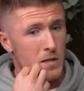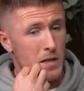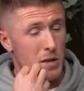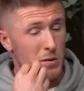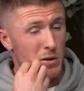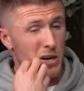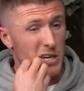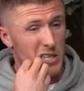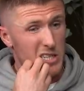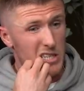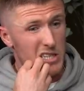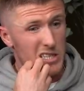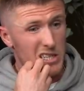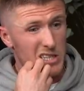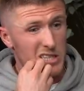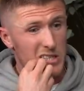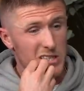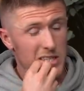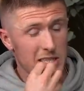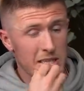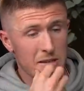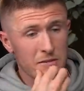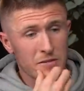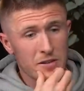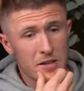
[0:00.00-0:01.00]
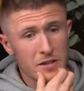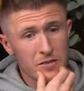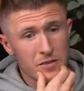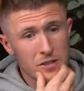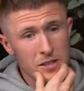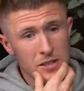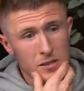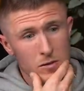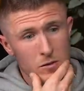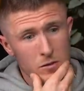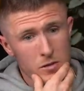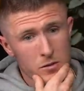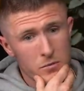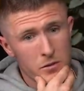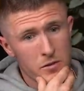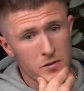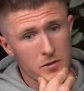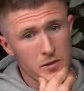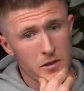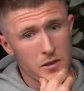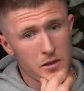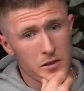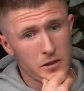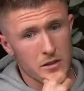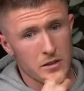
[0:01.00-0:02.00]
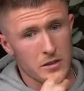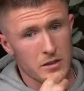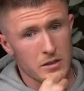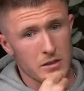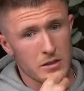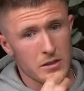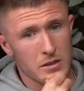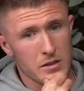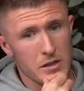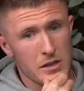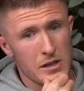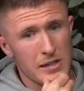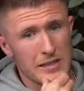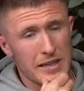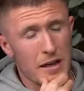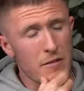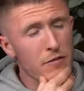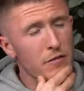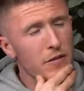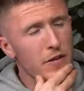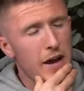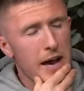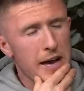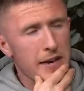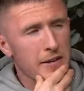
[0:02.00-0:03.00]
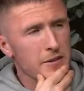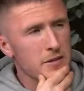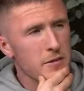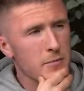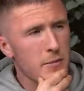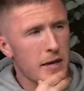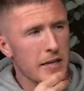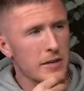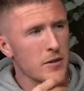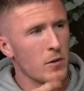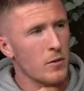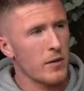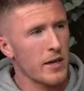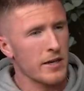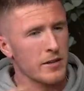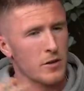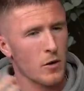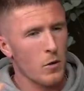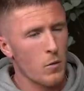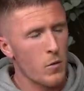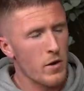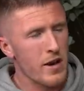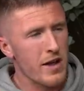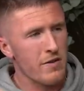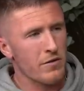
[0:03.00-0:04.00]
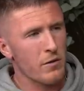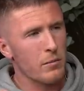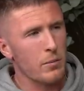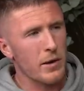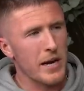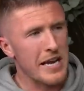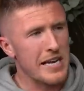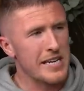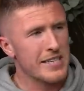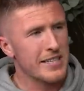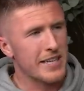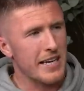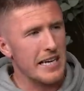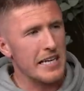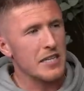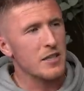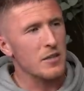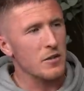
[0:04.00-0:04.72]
were actually a decent team, Frankfurt, though, to be fair. Them finals are mad though, lad. No one ever plays great, do